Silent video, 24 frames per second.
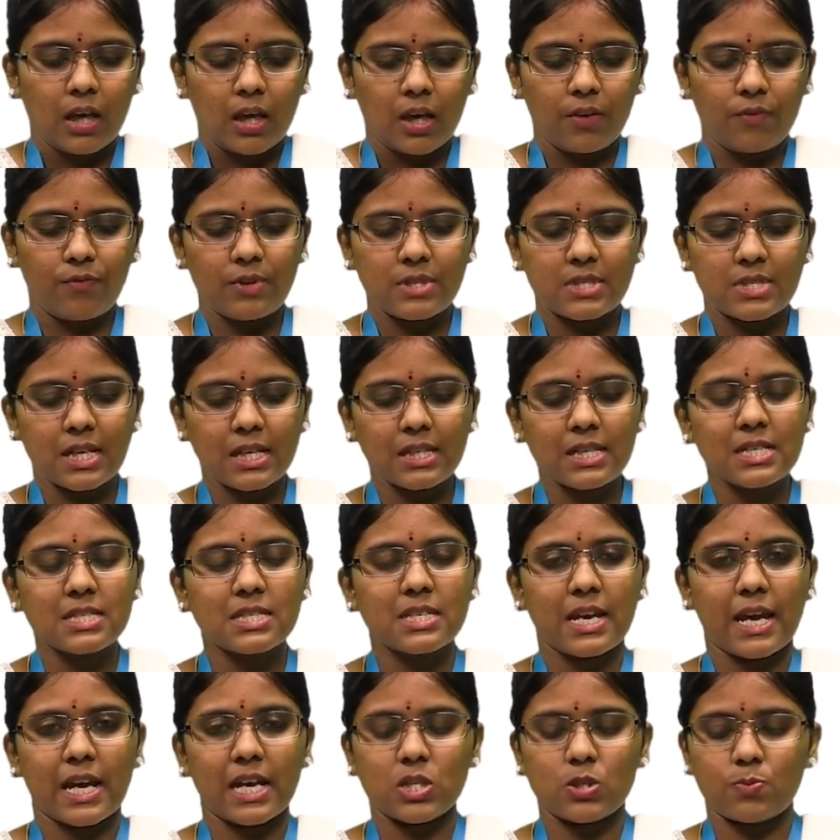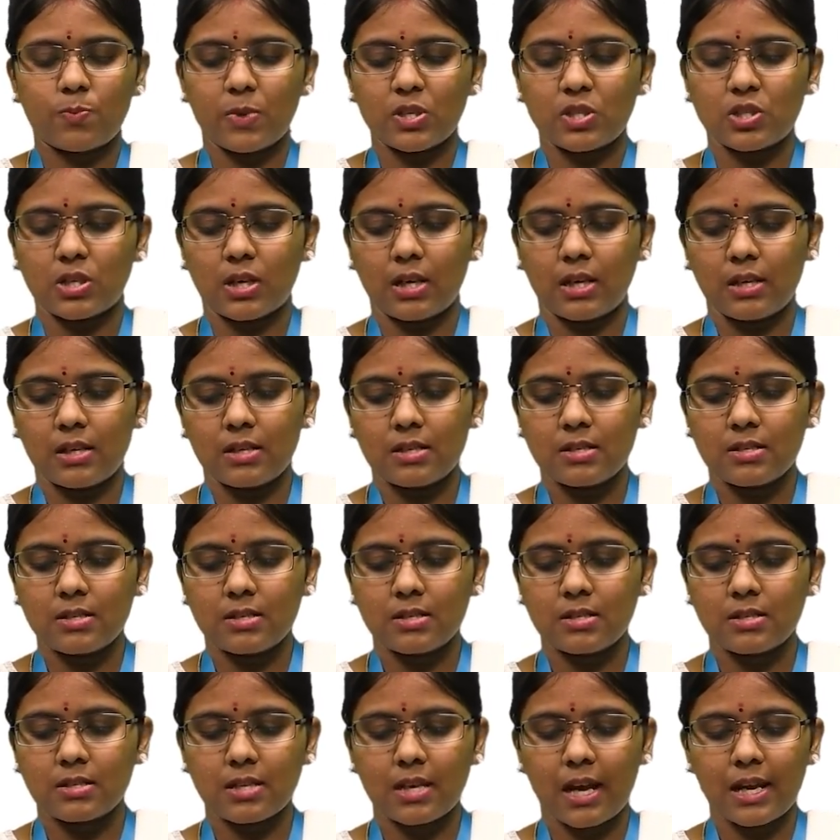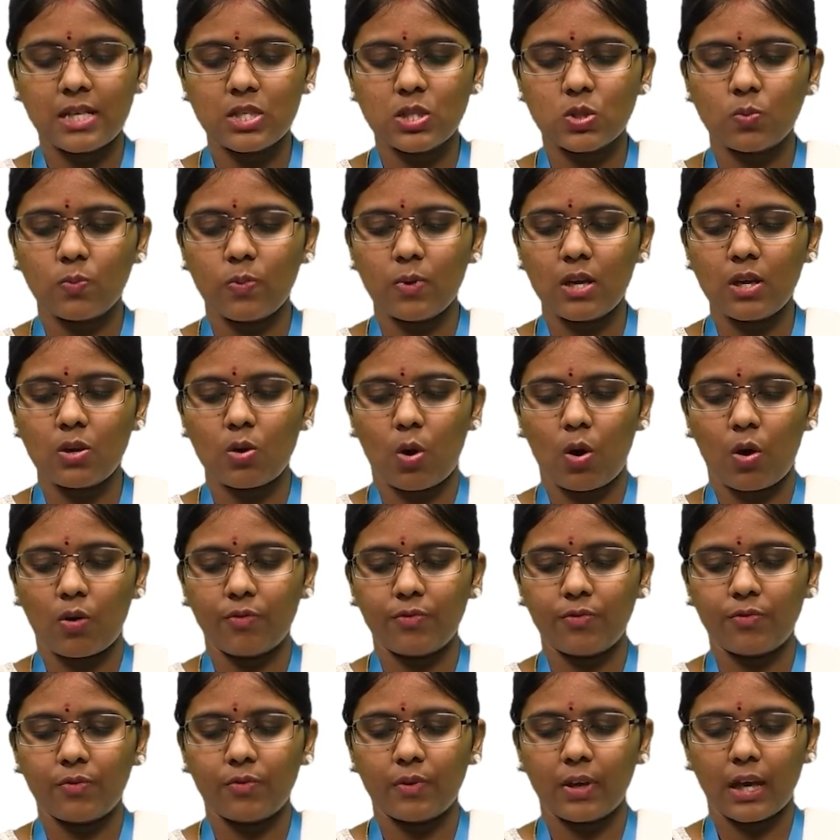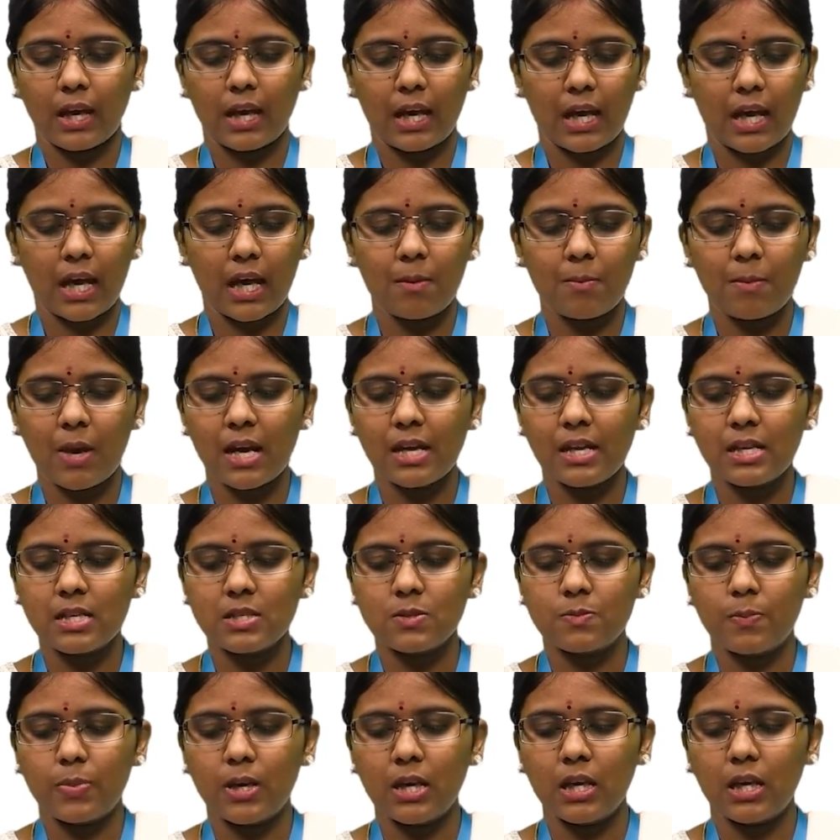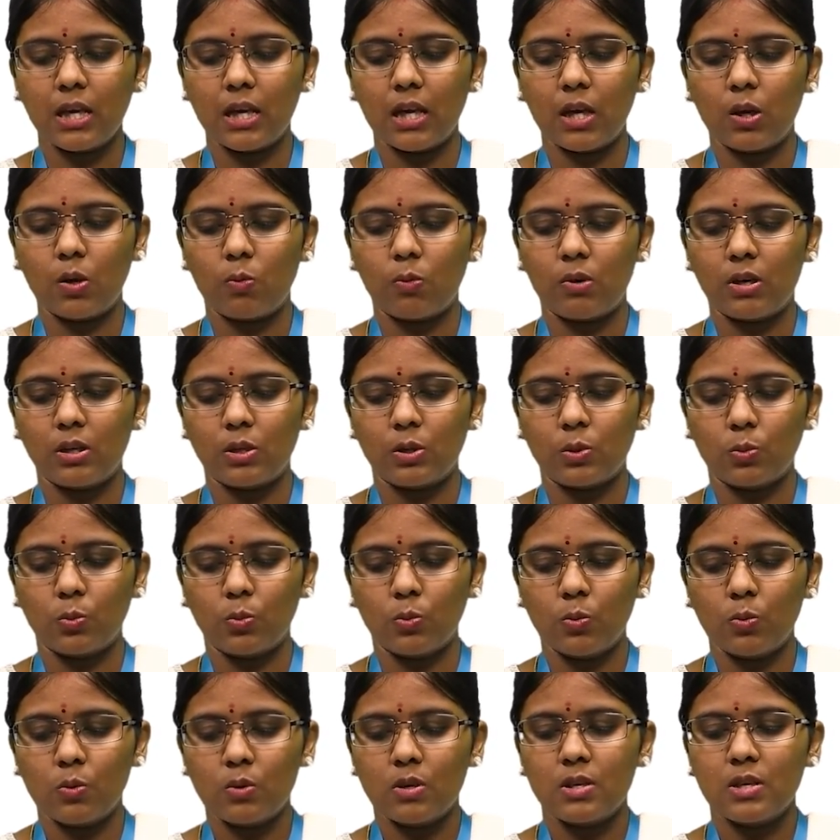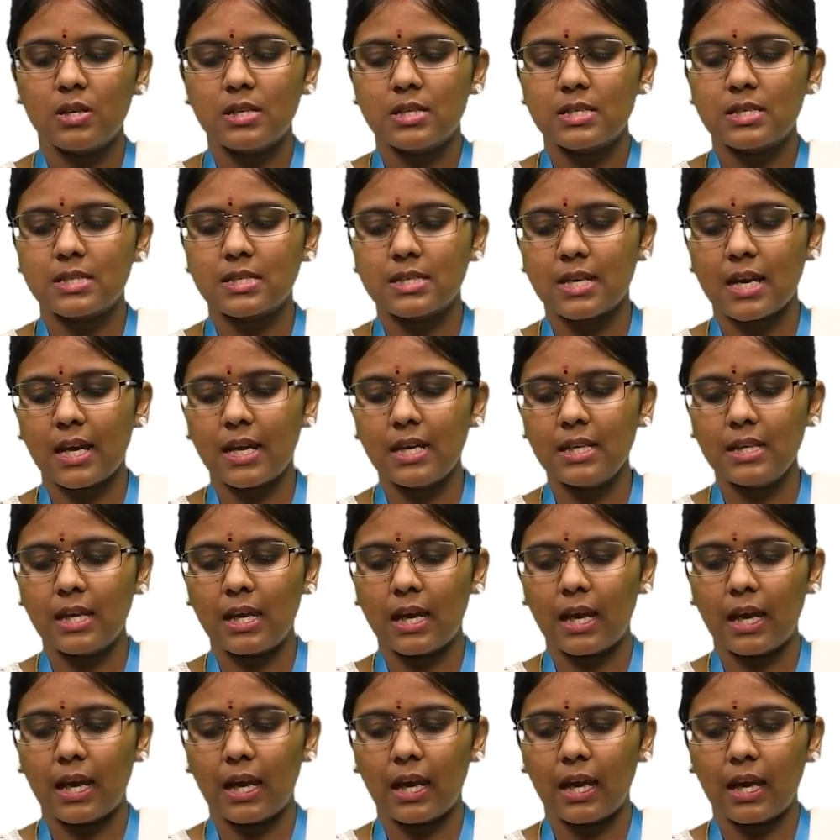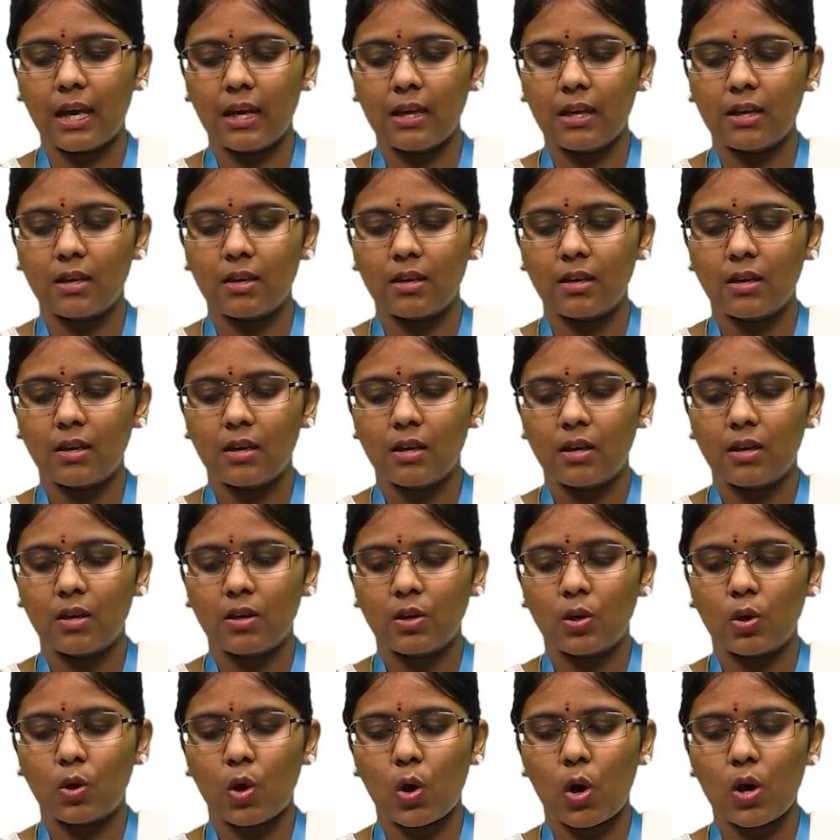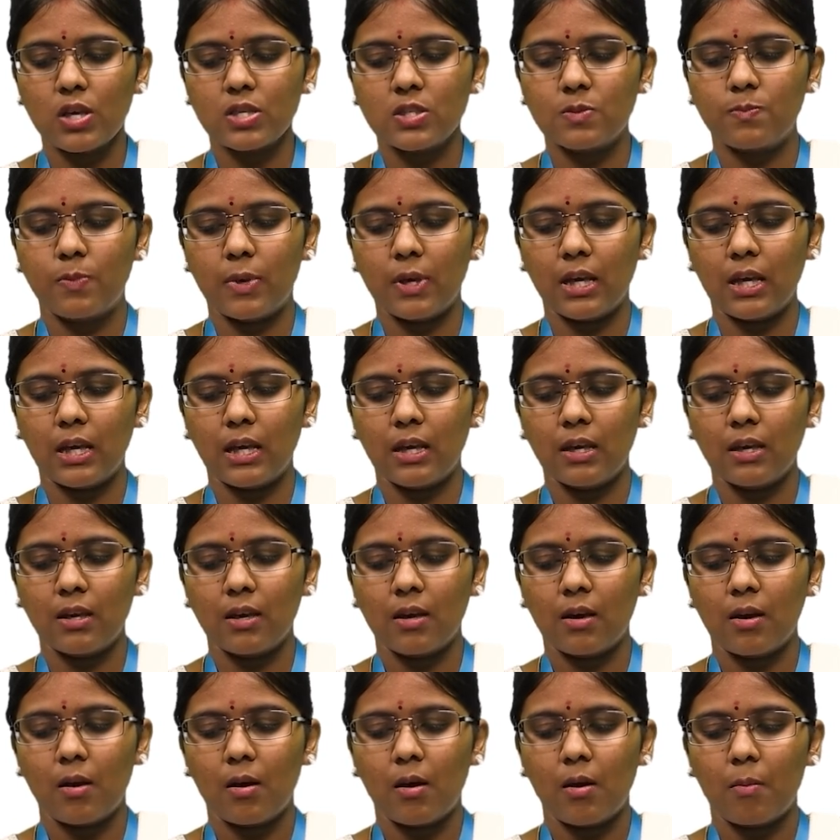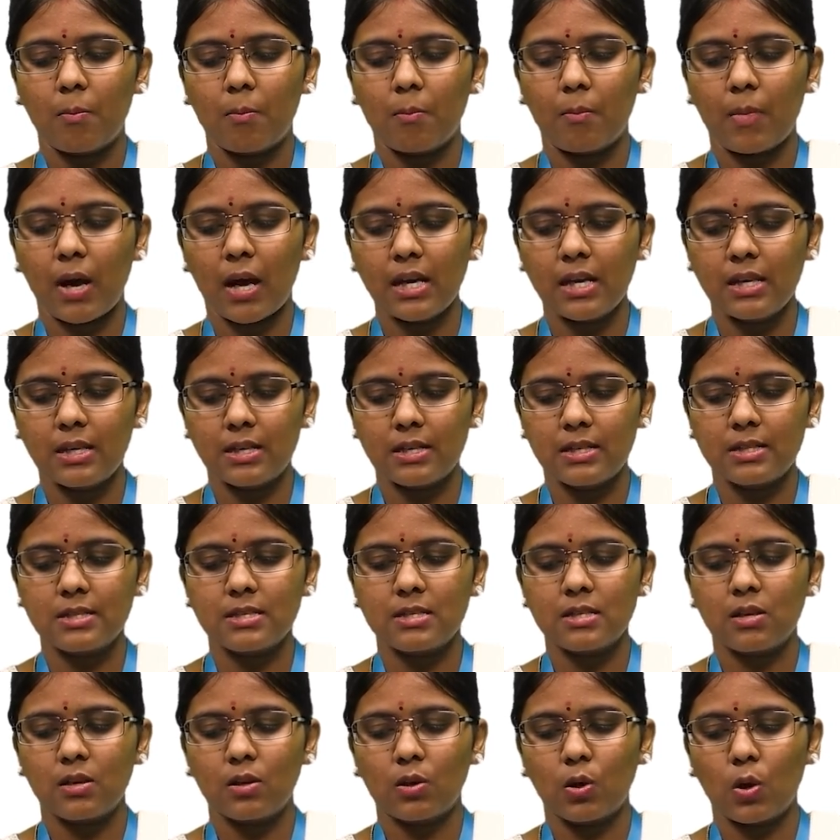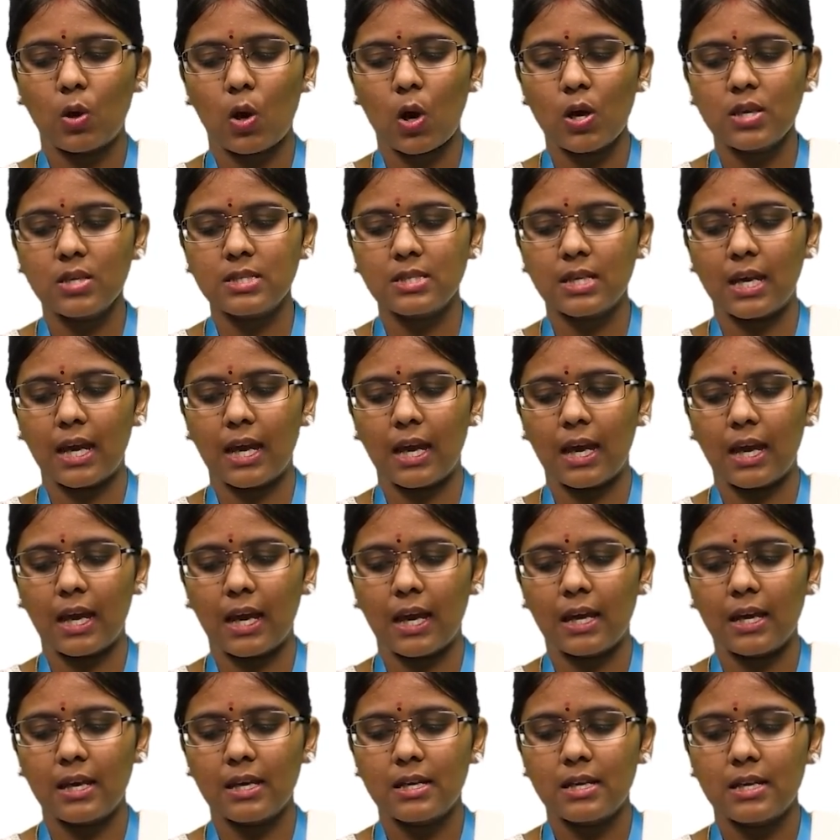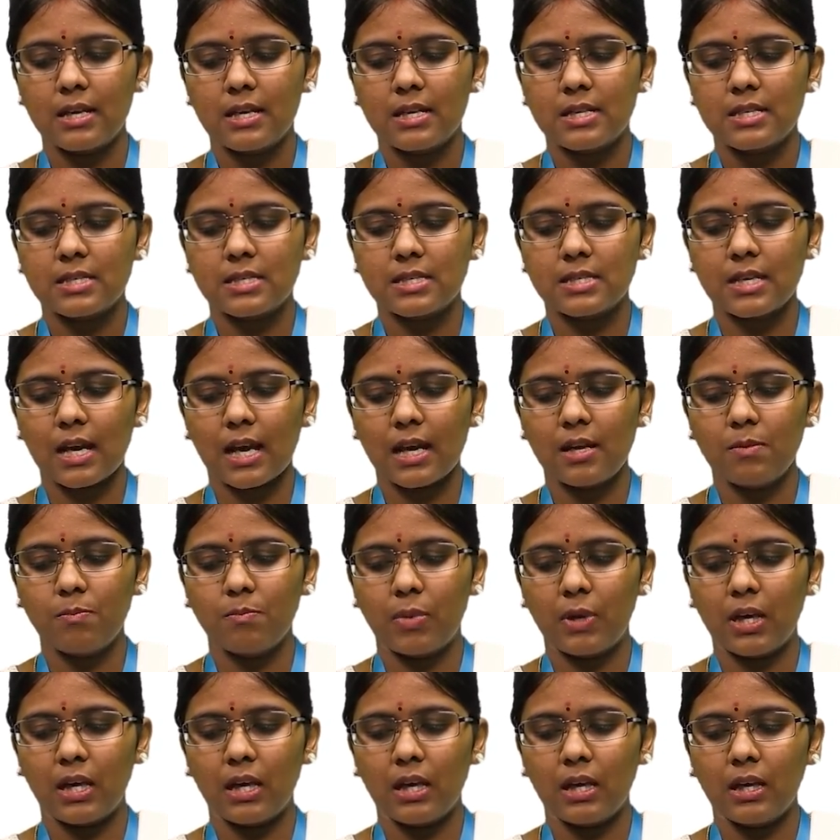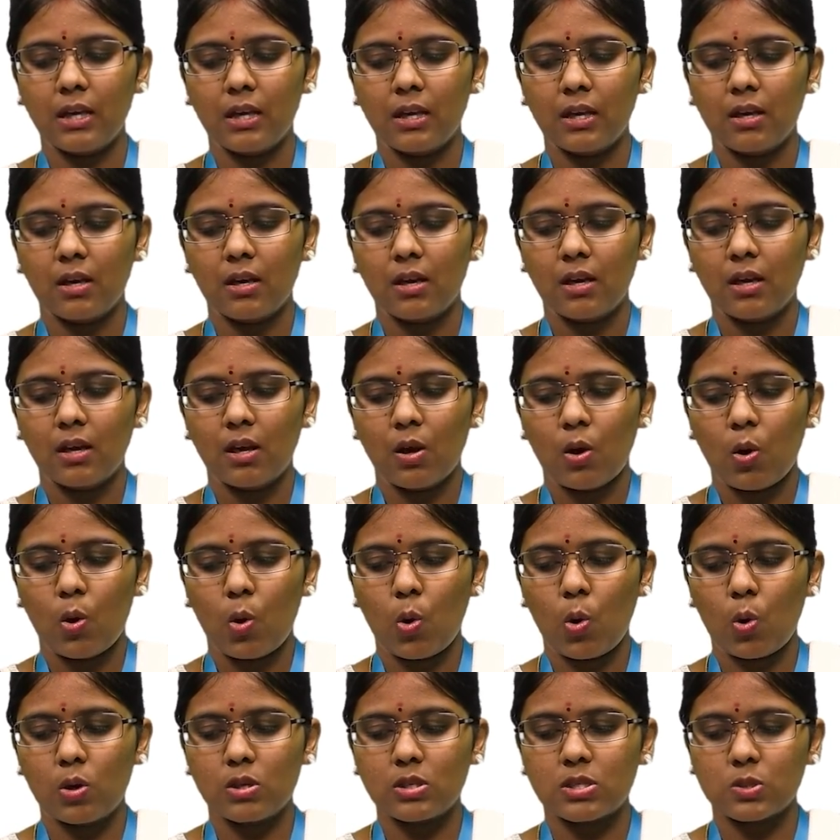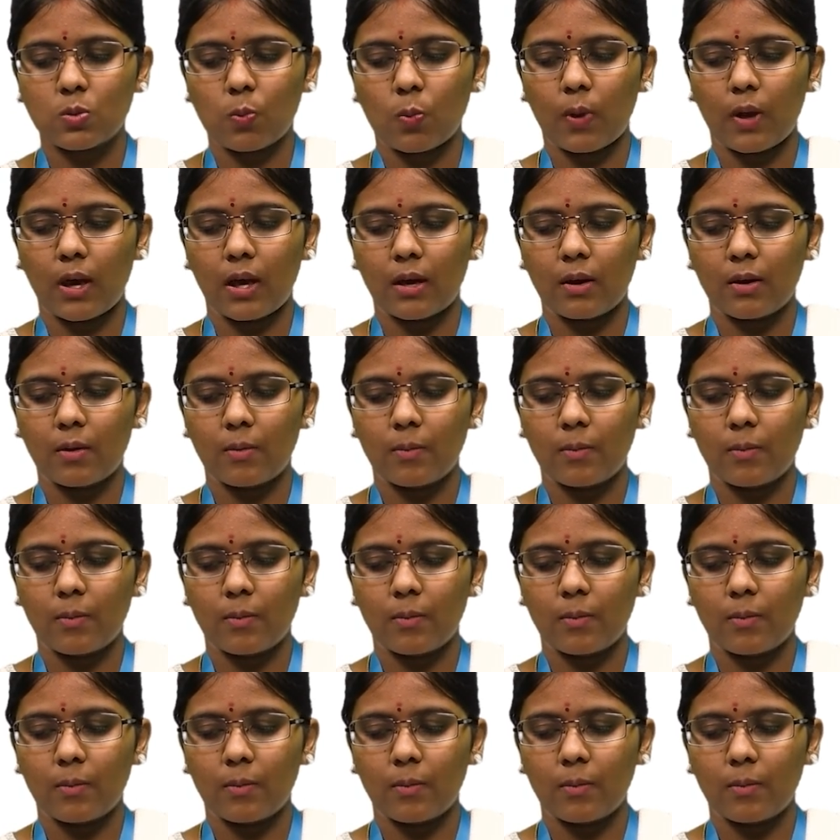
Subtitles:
If you see this expression, sine square of A minus B equal to sine A cos B minus cos A sine B whole square.